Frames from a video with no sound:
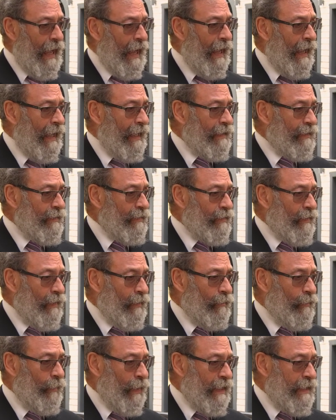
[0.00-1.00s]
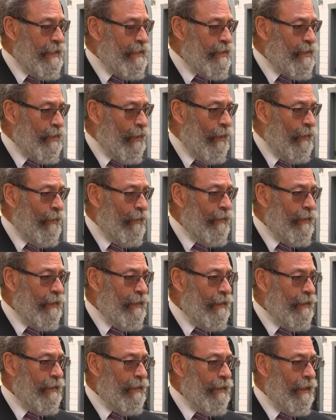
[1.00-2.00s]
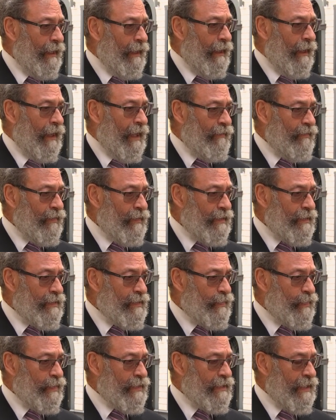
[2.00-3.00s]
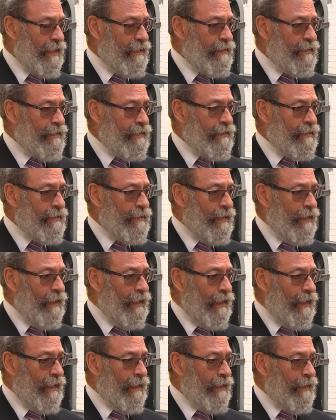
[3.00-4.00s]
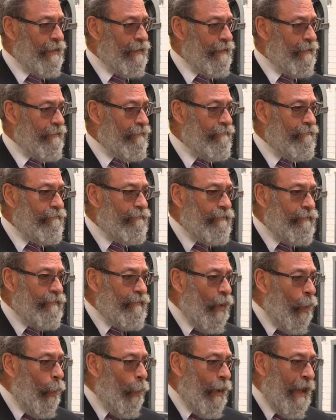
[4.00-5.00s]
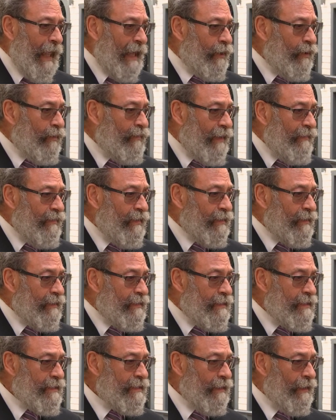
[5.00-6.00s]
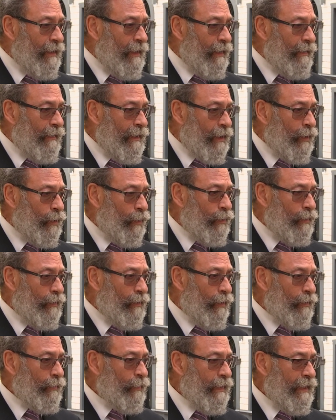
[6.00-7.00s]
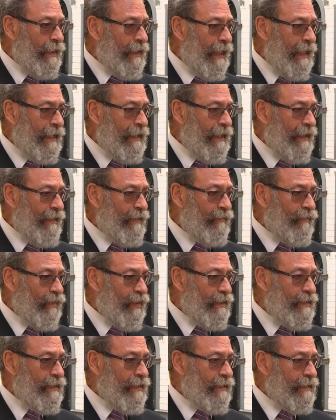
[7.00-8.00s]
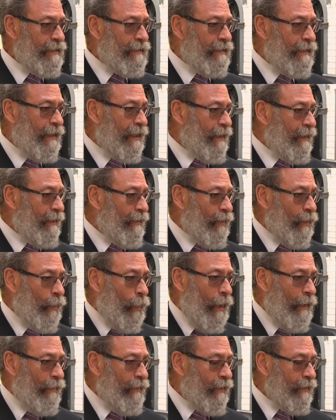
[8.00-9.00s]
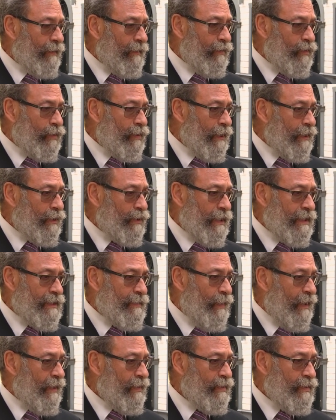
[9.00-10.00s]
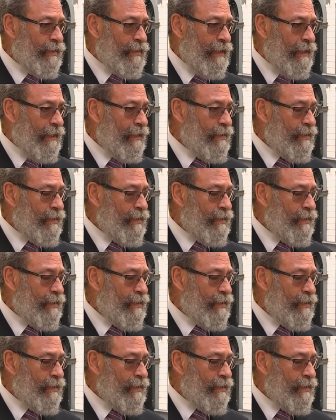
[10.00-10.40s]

And based on the evidence presented, or lack of evidence, there could not be any other verdict than the one that the judge has passed today.